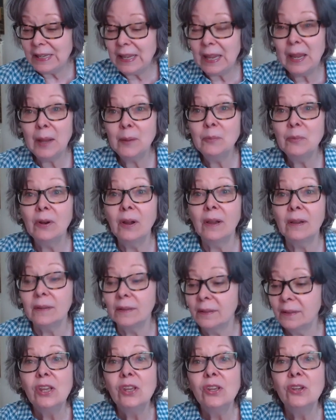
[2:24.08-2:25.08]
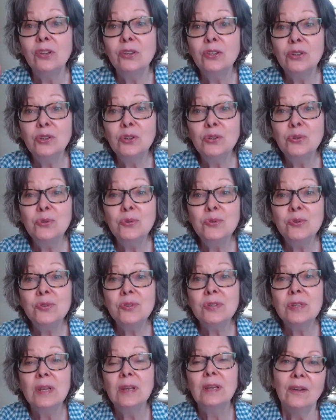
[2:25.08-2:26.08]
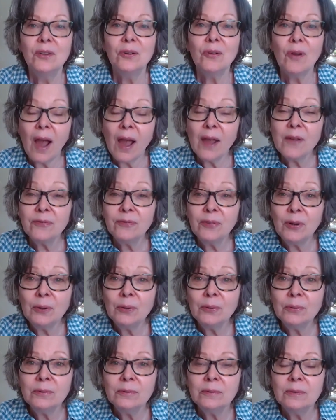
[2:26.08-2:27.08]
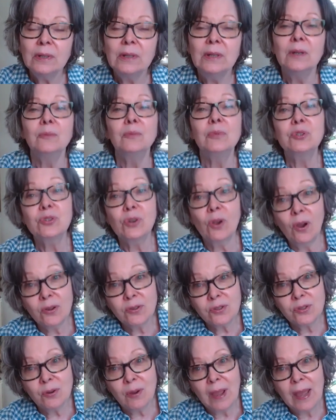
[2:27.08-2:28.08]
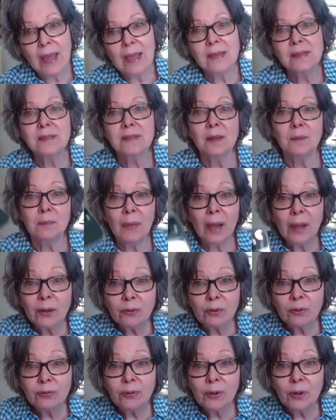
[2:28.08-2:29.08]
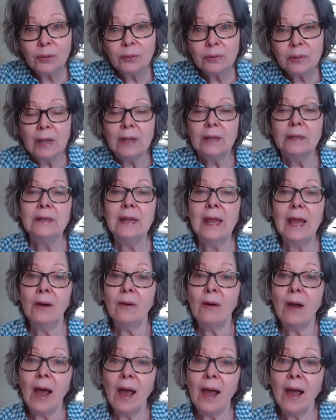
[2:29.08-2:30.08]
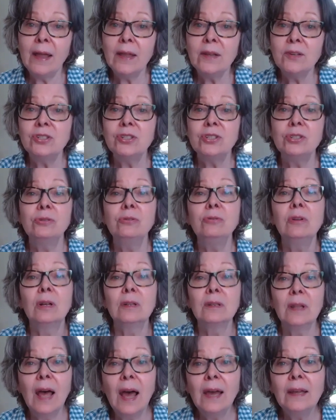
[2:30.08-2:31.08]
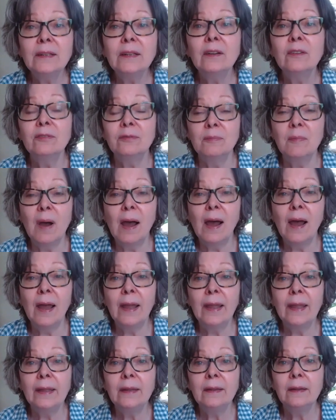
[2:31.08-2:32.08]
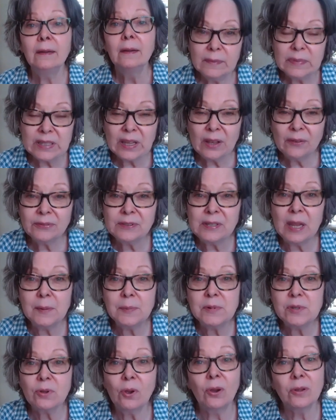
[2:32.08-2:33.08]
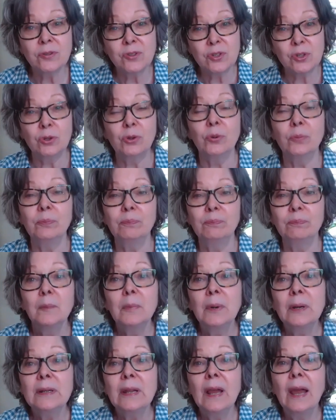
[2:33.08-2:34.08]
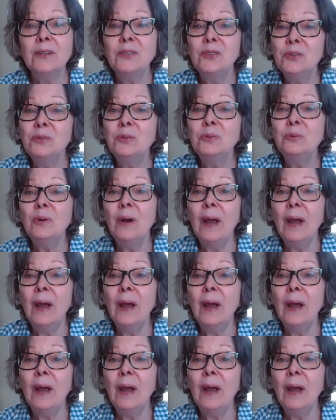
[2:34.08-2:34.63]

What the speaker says: camera. You use your iPhone, which also has a microphone. Now, I shoot a lot of my self-tapes on Zoom, but I do